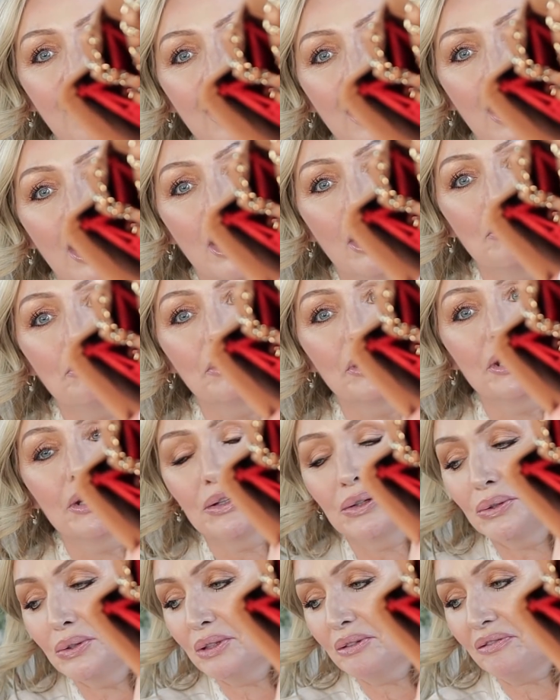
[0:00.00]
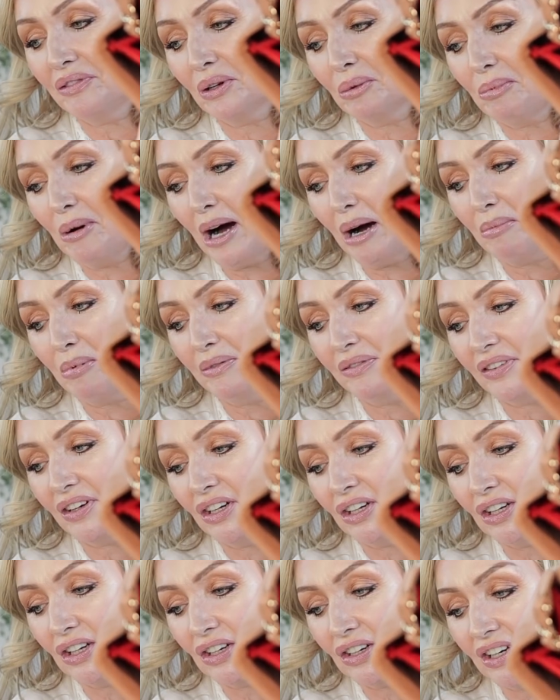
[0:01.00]
A beautiful pop of
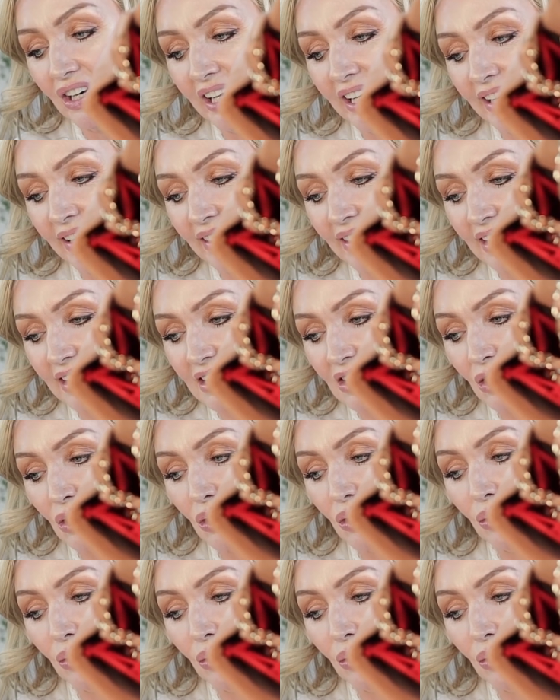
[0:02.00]
color in this